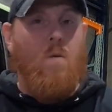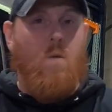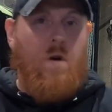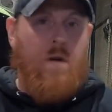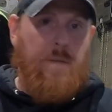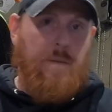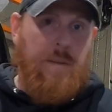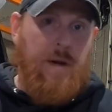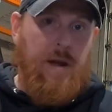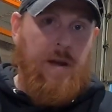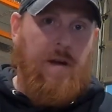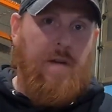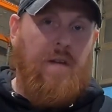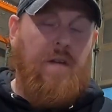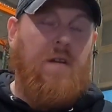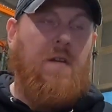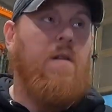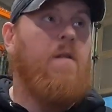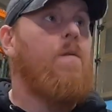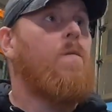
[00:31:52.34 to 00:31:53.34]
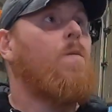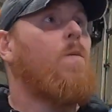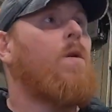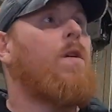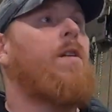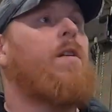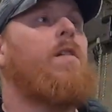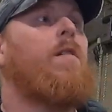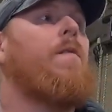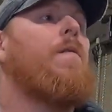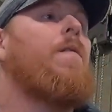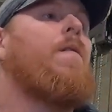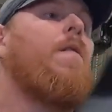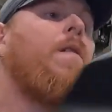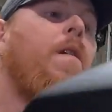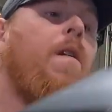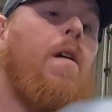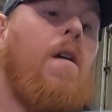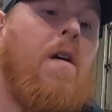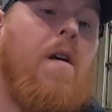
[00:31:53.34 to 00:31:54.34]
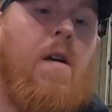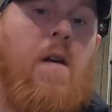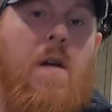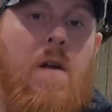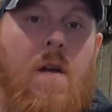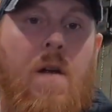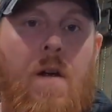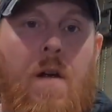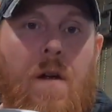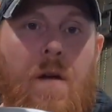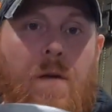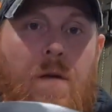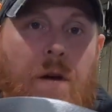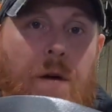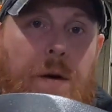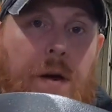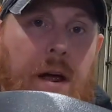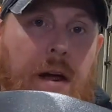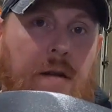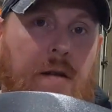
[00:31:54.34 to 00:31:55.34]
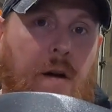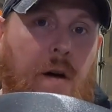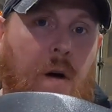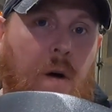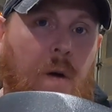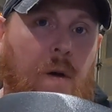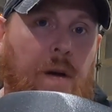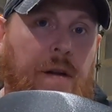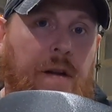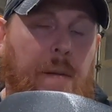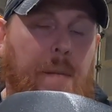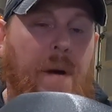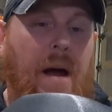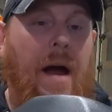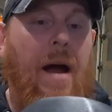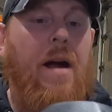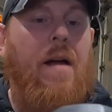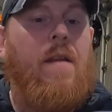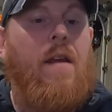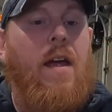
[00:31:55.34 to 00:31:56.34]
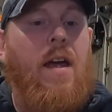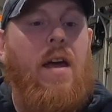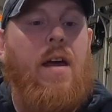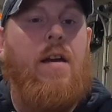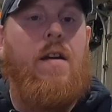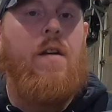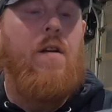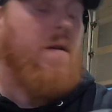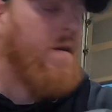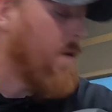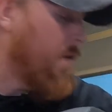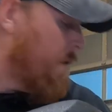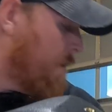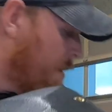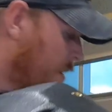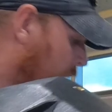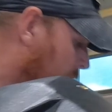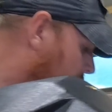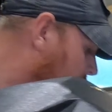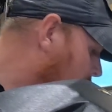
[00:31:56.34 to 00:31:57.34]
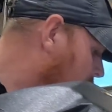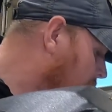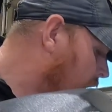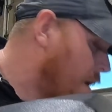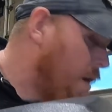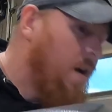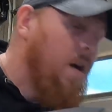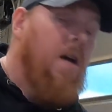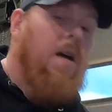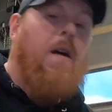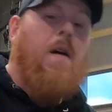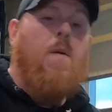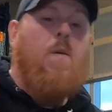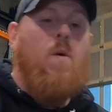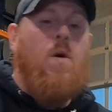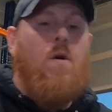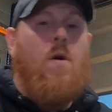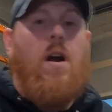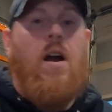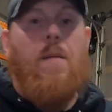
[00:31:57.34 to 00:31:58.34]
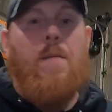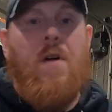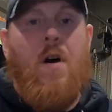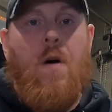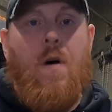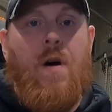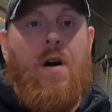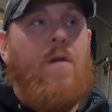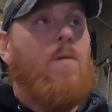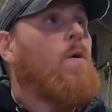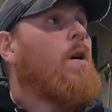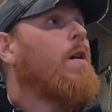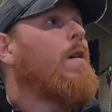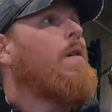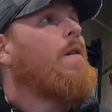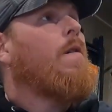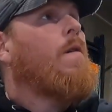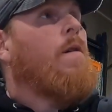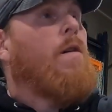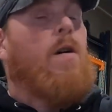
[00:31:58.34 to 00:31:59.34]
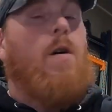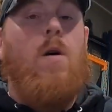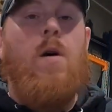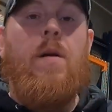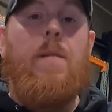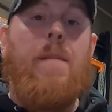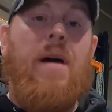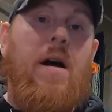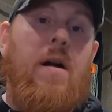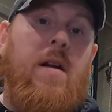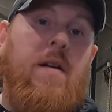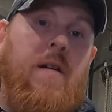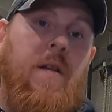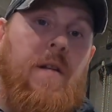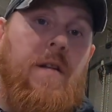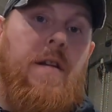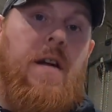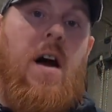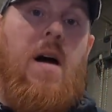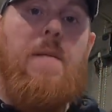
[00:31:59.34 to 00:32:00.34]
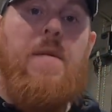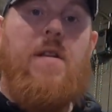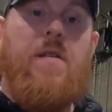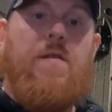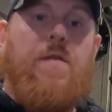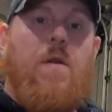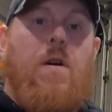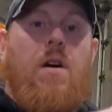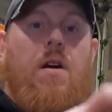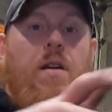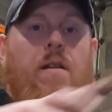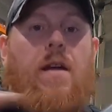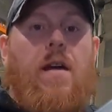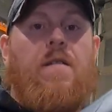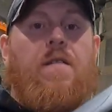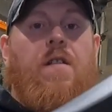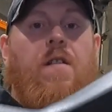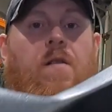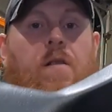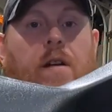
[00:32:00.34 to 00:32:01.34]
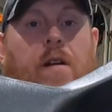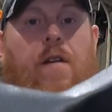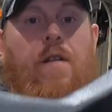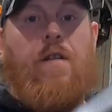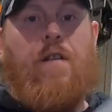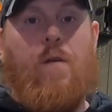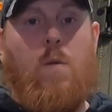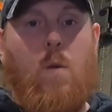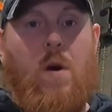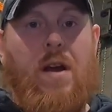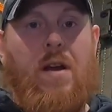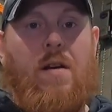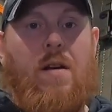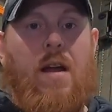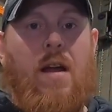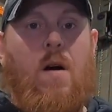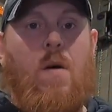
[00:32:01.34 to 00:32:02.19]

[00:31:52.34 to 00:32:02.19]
are one piece. We're gonna locate the hole at the back of the head here. We'll grab the hardware, go and mount it to the top of the truck, and that's gonna let it swing